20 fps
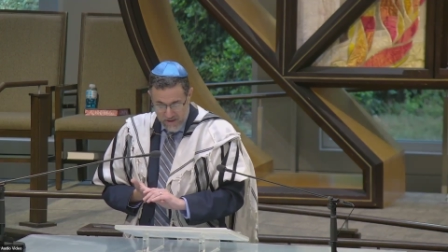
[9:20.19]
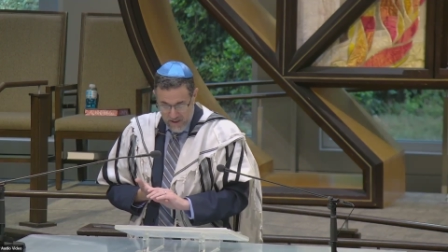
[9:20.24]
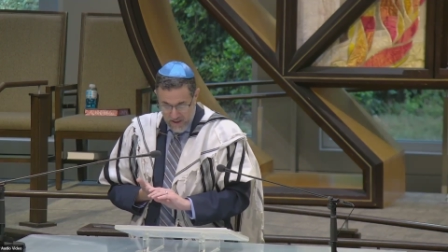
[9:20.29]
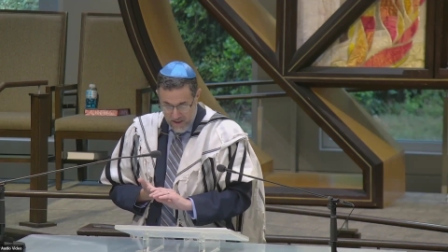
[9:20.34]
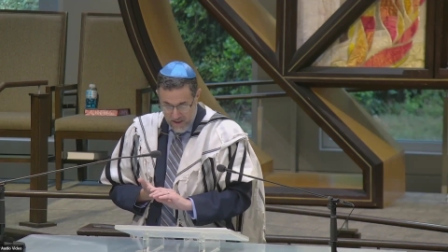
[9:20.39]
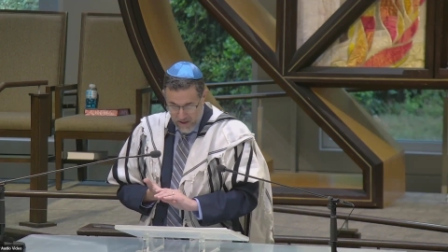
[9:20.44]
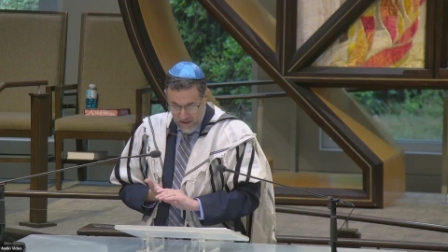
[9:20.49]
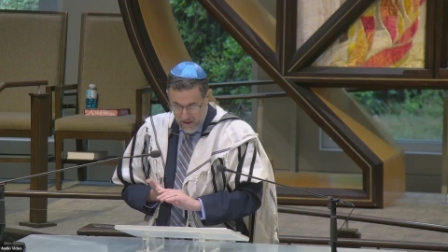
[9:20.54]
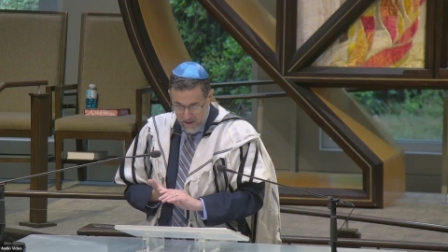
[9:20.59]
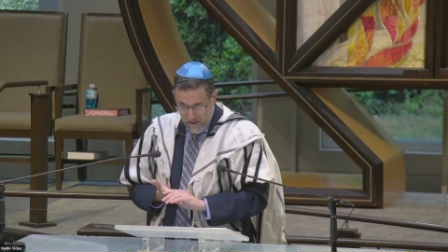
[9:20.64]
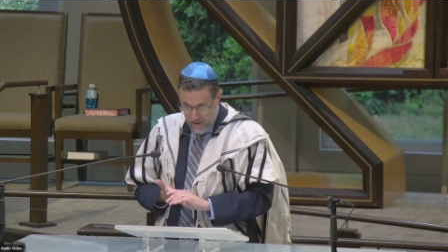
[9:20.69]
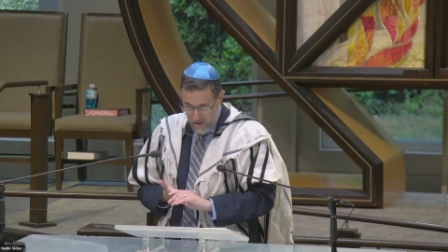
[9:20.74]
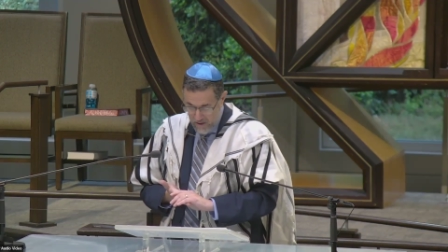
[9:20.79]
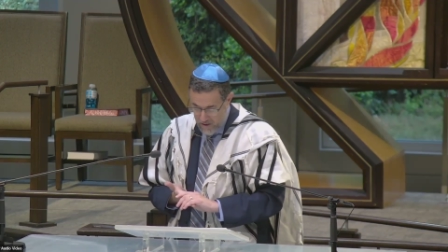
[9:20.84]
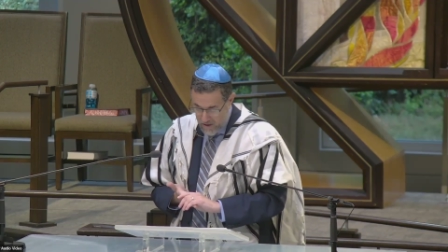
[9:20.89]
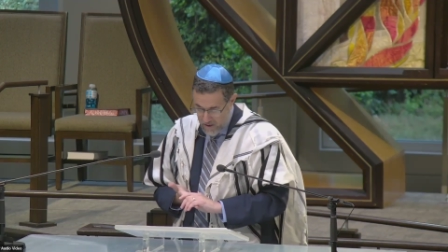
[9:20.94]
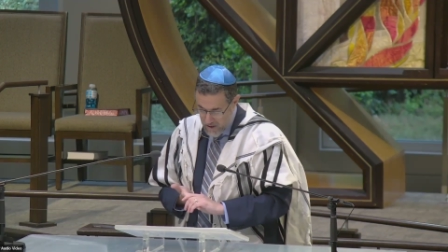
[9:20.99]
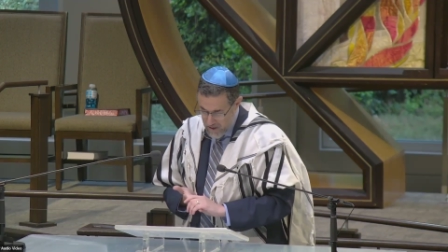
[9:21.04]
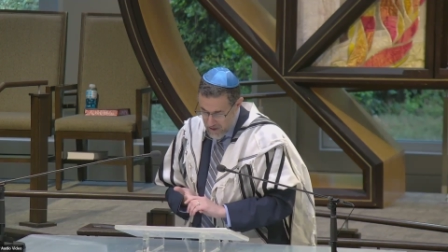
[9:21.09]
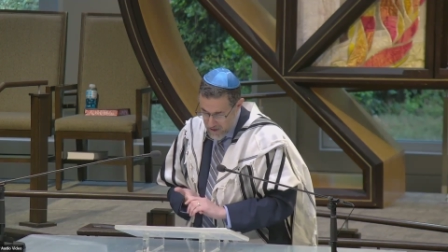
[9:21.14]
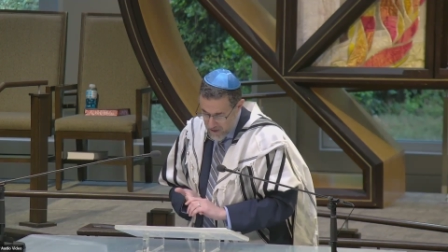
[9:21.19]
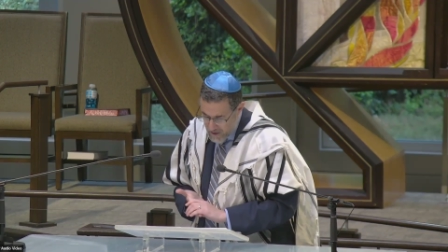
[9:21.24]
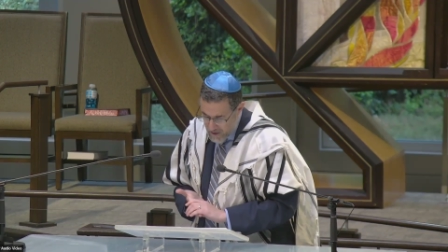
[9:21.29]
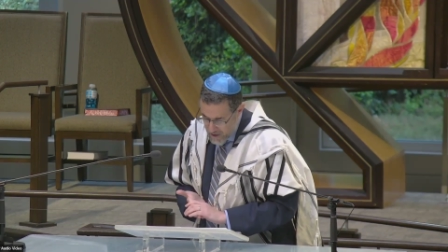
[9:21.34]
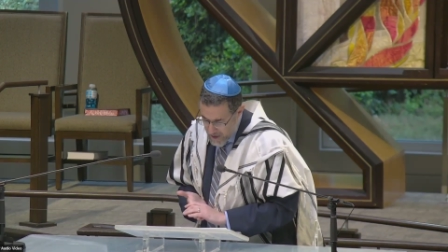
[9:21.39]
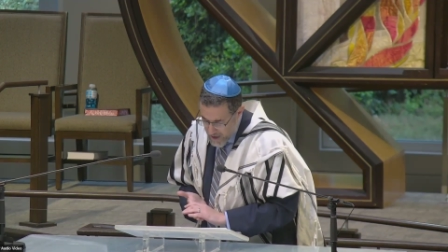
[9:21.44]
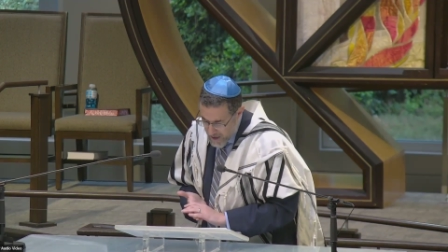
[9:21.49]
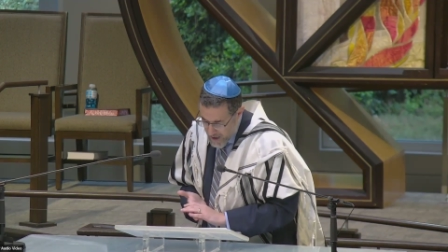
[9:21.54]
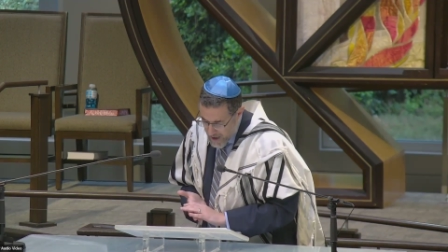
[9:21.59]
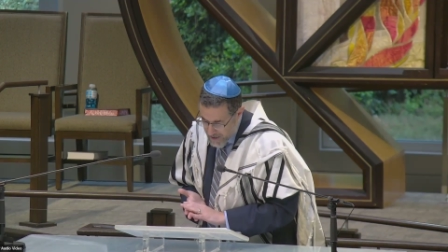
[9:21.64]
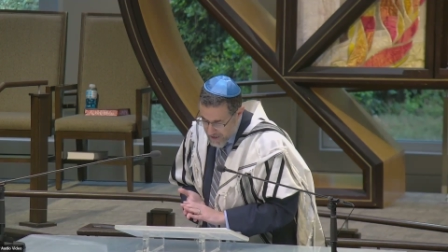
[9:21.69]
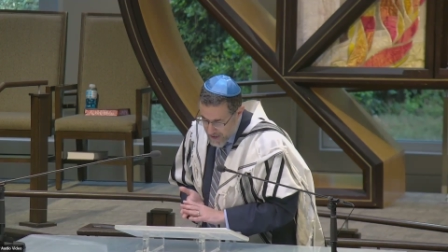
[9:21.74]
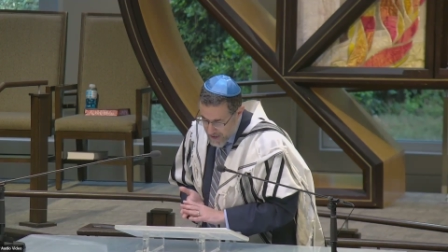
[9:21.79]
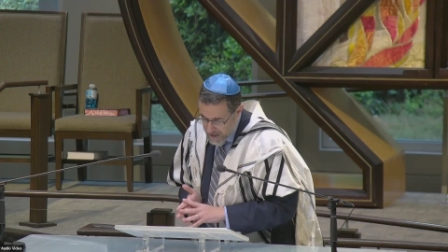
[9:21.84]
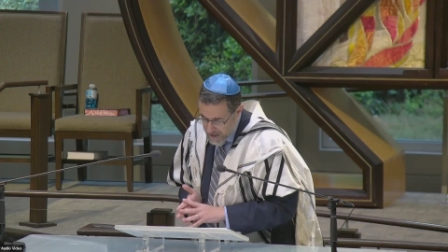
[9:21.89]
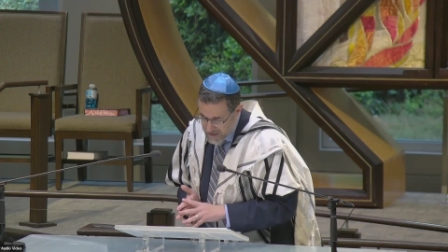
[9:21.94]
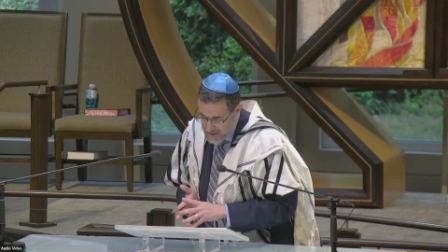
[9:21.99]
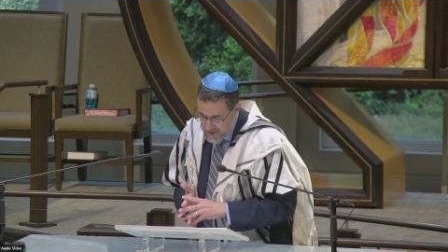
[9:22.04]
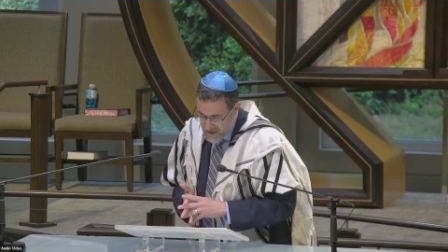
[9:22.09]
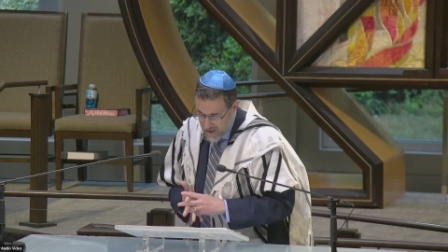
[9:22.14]
need and
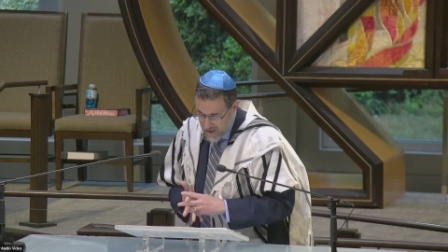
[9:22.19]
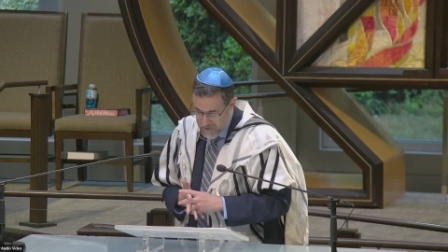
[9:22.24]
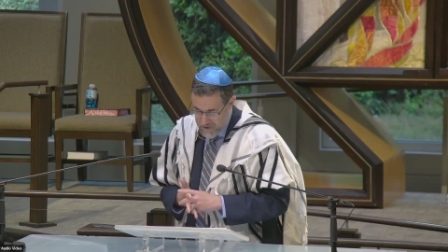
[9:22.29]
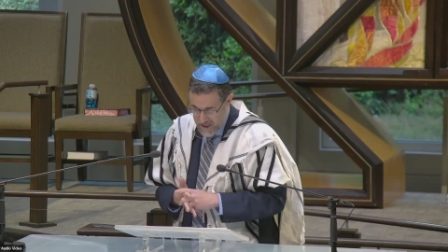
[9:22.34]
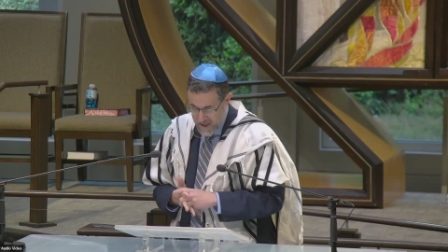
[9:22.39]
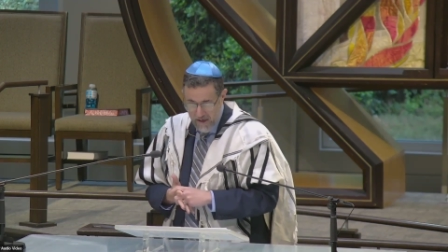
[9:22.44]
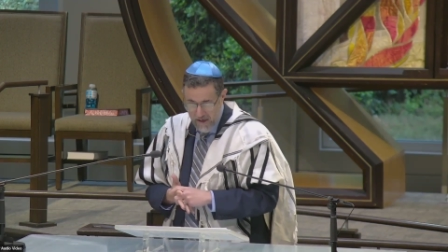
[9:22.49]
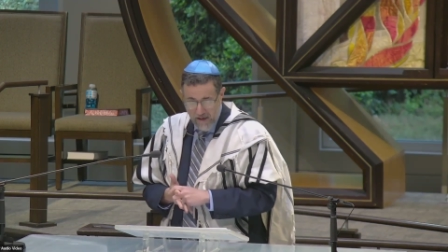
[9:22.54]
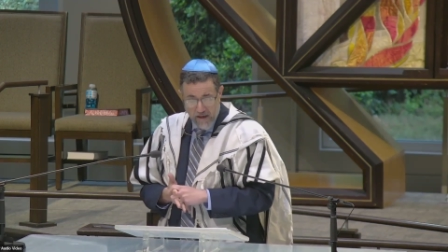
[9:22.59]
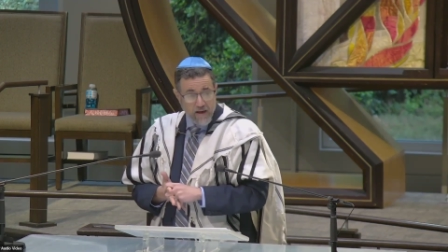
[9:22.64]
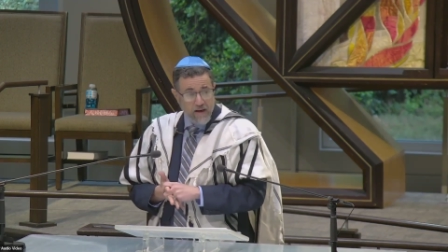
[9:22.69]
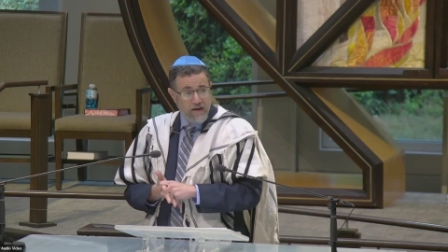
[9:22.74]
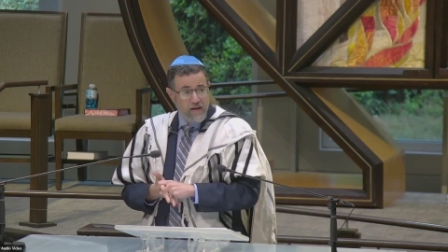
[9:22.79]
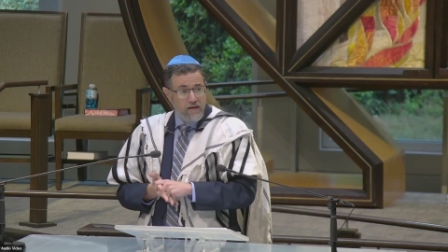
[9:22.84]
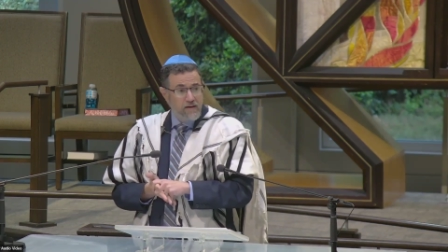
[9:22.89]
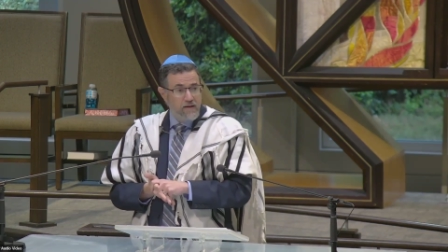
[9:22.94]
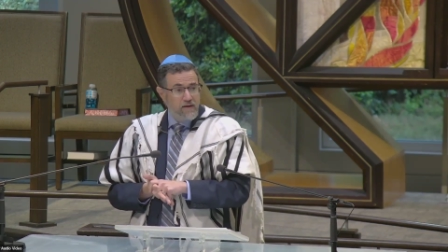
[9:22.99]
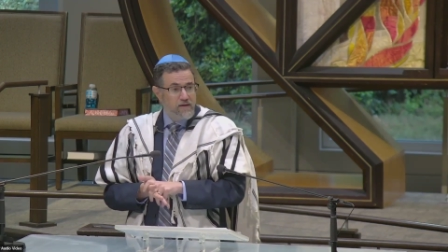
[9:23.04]
ends up taking,